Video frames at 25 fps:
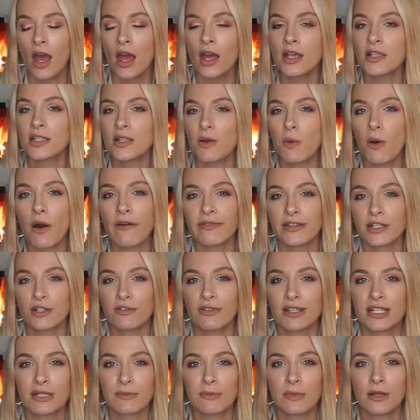So after
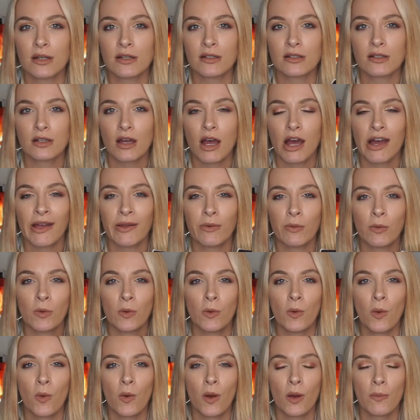Christmas I
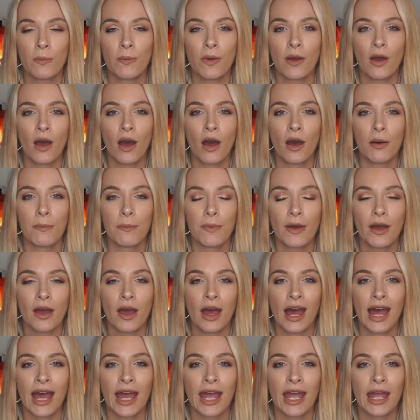will put up
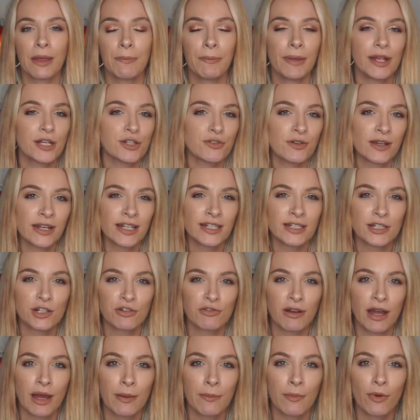a picture on
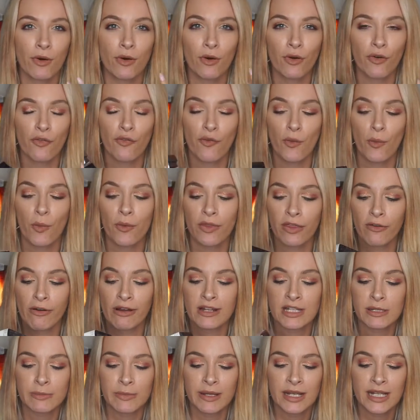Instagram of what the
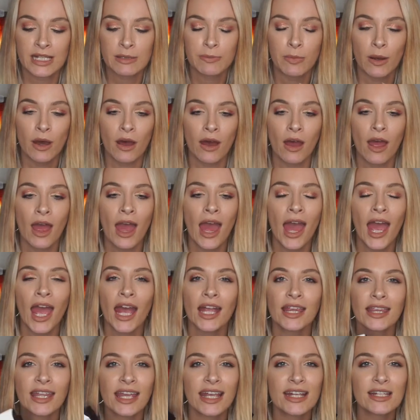item is. But
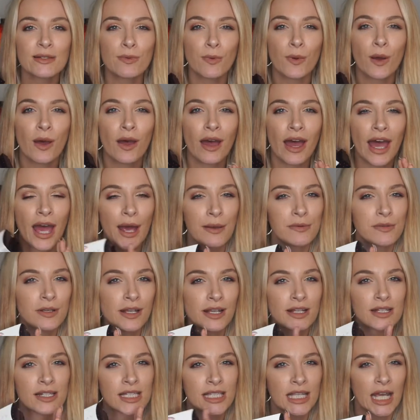these were
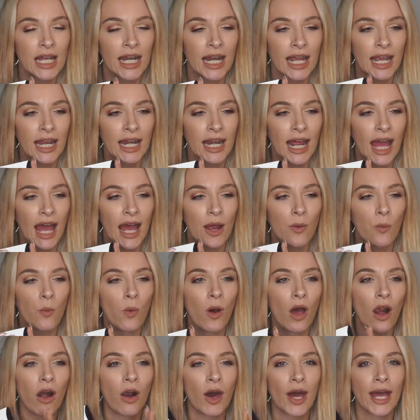absolutely stunning, and
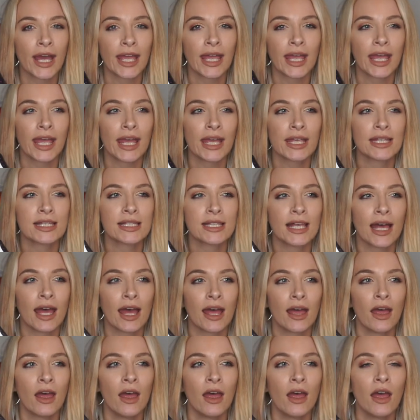what I like is
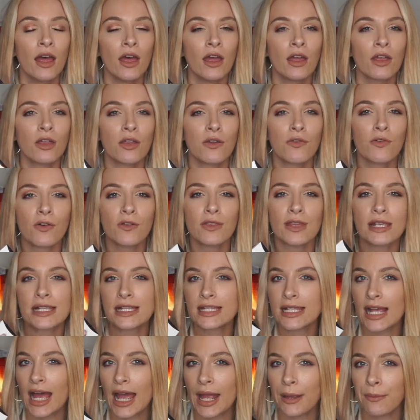that you've got the
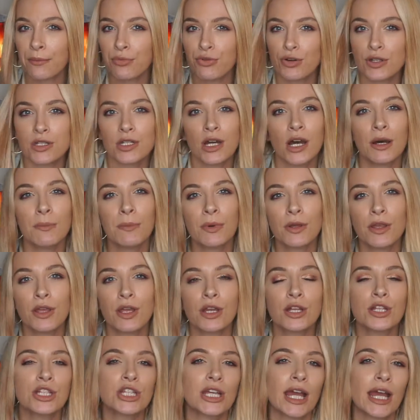same product but you
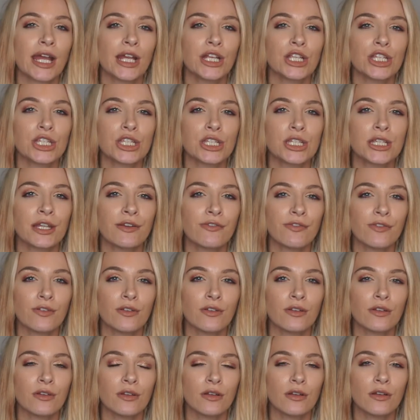can change
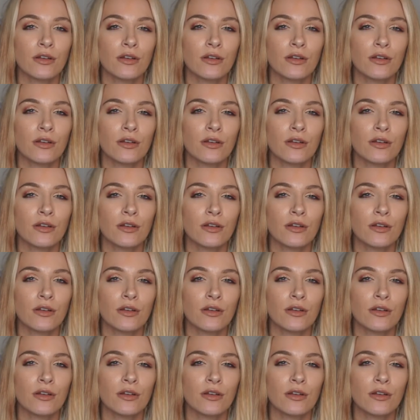different